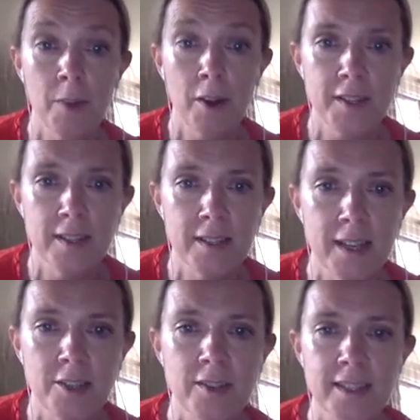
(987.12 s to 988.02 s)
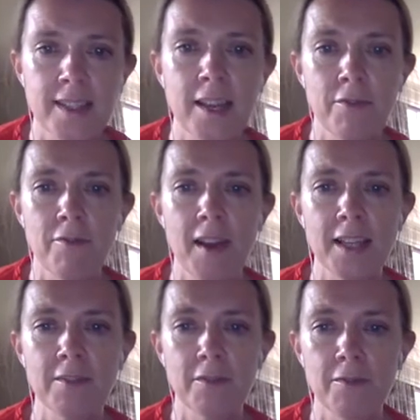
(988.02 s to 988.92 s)
person centred, safe,
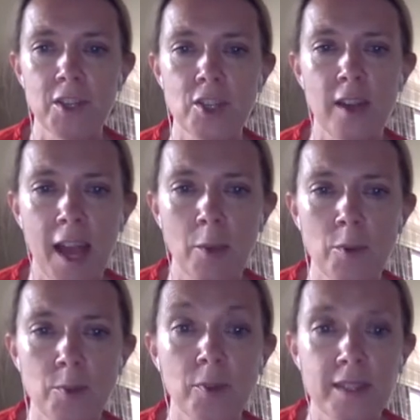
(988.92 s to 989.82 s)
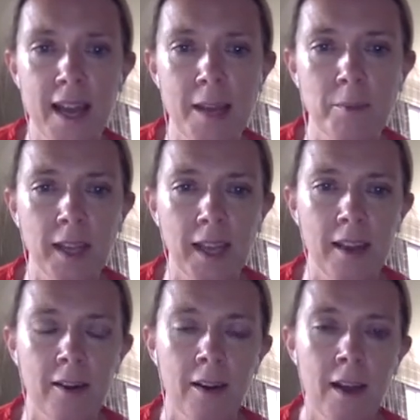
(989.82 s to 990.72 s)
effective, efficient, equitable, timely
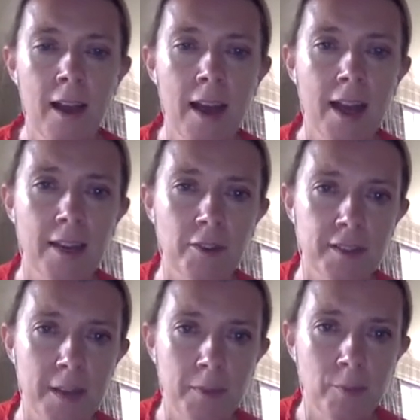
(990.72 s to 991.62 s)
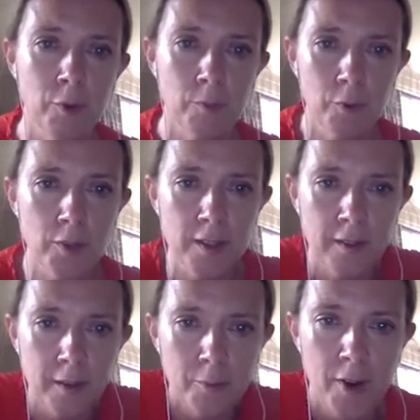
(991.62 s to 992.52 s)
care. And never has that been more important
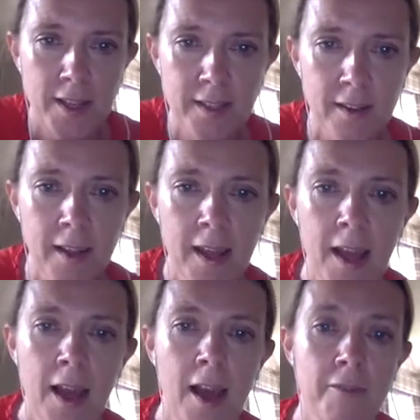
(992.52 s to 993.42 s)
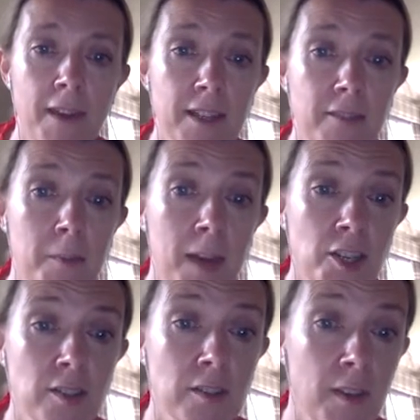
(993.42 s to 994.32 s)
than at present. Effectively
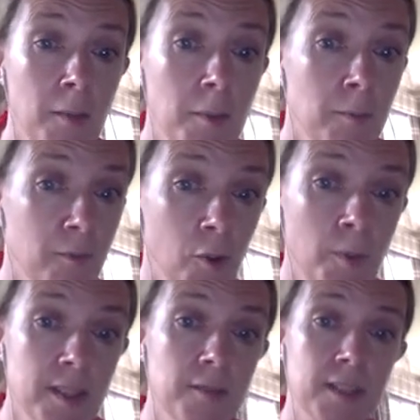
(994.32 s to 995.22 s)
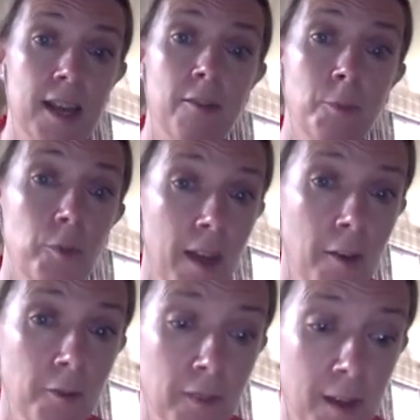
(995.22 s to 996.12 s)
managing the development and performance of staff, both
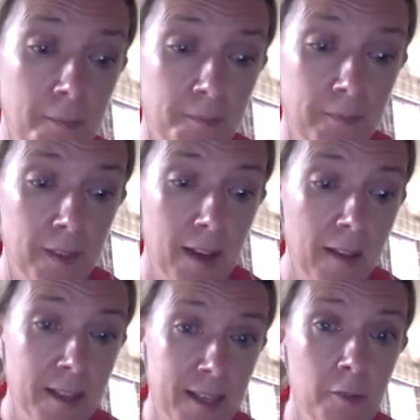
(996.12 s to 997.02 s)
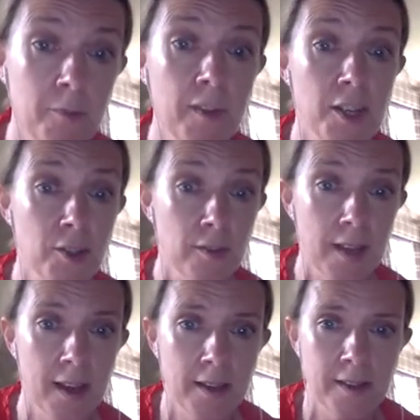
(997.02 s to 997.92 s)
health, um, allied health professionals
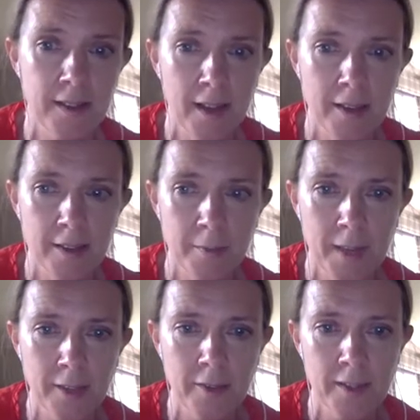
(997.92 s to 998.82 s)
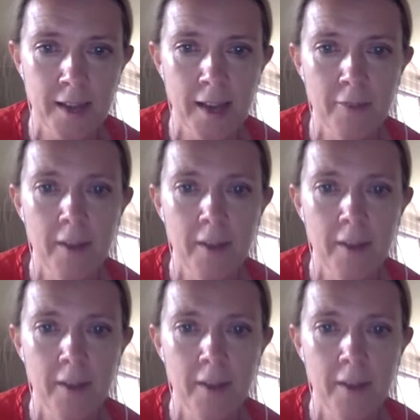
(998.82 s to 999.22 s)
and, and medical staff